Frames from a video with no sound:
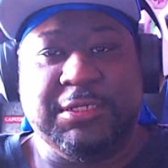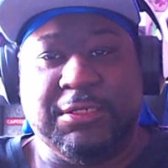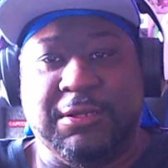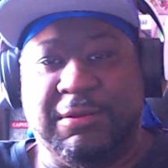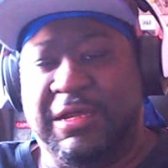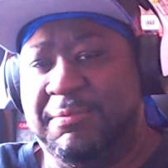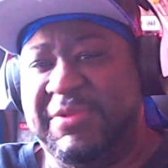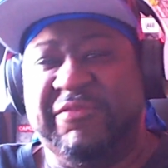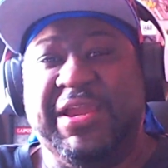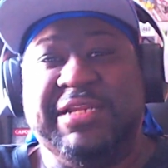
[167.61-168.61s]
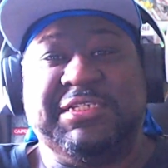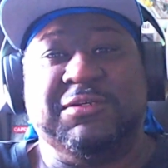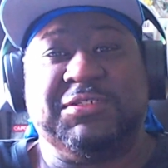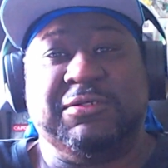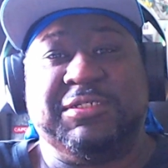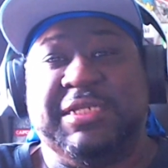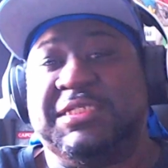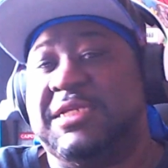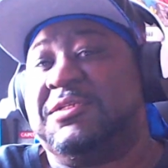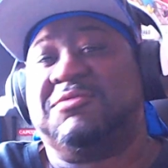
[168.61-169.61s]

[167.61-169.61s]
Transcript: Never had a SteelSeries headset,